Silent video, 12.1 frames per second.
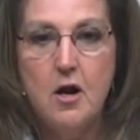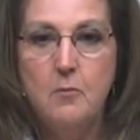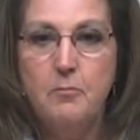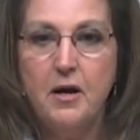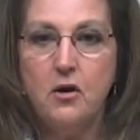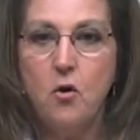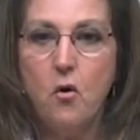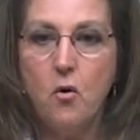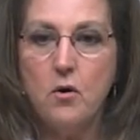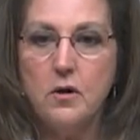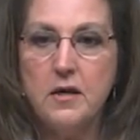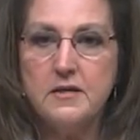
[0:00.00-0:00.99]
But
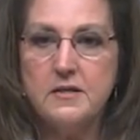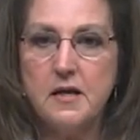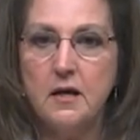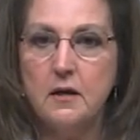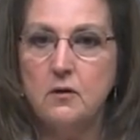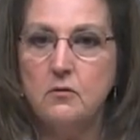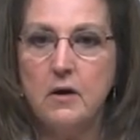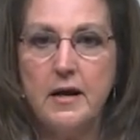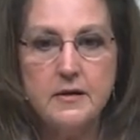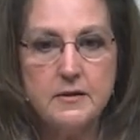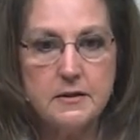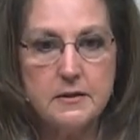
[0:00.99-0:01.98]
corn is a
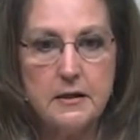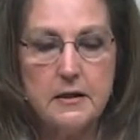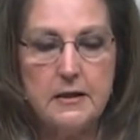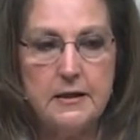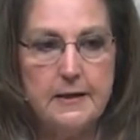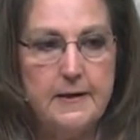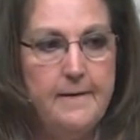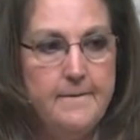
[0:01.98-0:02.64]
great uh,